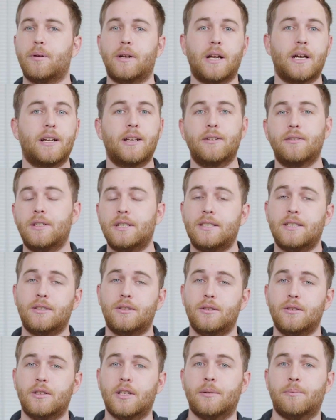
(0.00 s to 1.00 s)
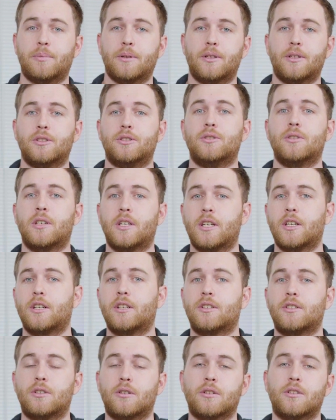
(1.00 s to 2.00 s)
but I don't need to do that because you can
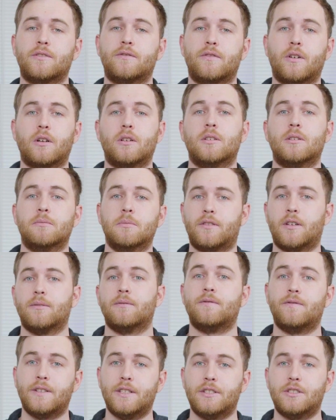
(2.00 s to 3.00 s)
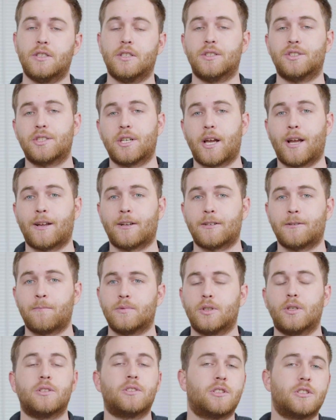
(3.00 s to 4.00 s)
control the volume from featured chat.
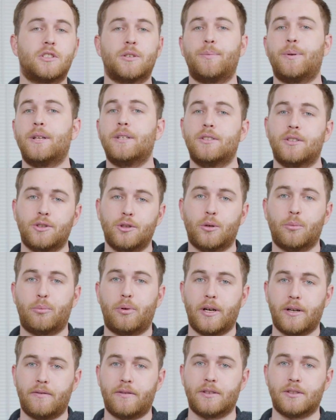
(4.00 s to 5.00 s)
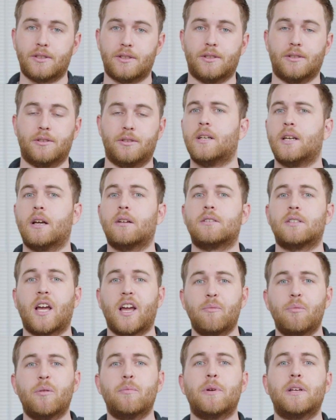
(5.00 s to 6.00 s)
So it just depends on your preferences. Now
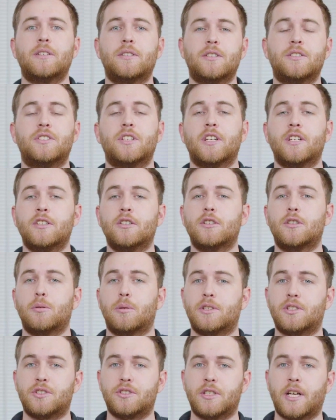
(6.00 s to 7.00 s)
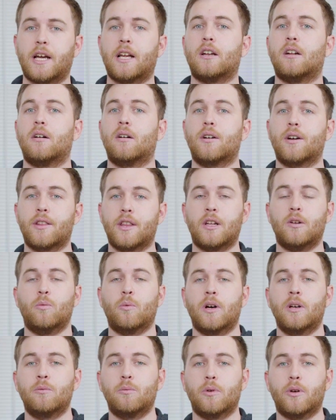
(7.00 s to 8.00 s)
type a message in your Twitch chat longer than
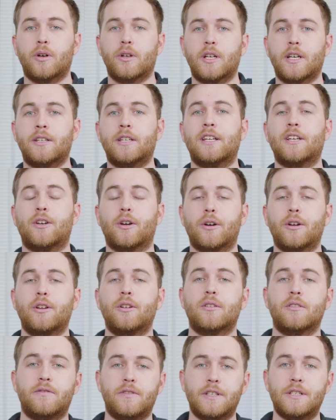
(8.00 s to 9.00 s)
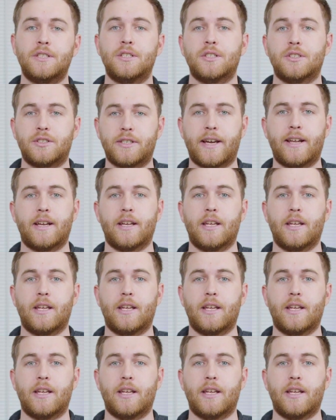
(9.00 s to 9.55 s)
one word and then go to your featured chat